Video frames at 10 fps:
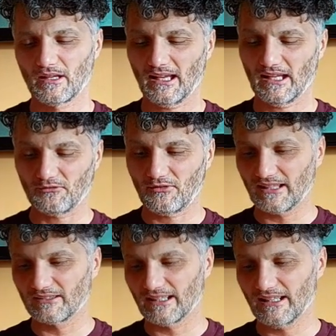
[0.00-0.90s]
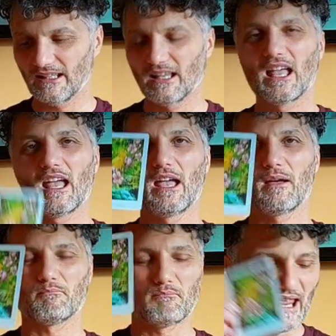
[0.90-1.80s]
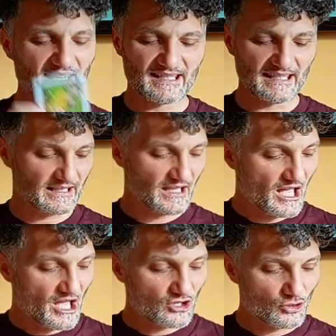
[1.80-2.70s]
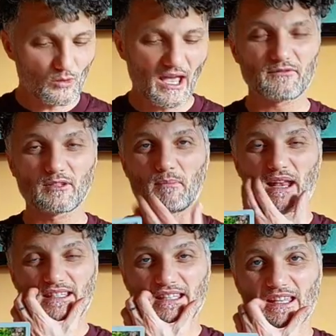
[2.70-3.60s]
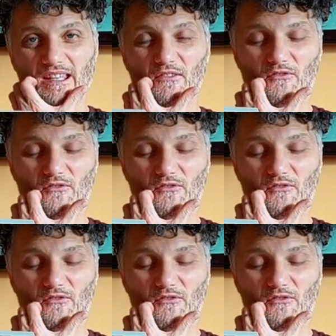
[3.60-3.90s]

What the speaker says: And finally, blessing. You have the blessing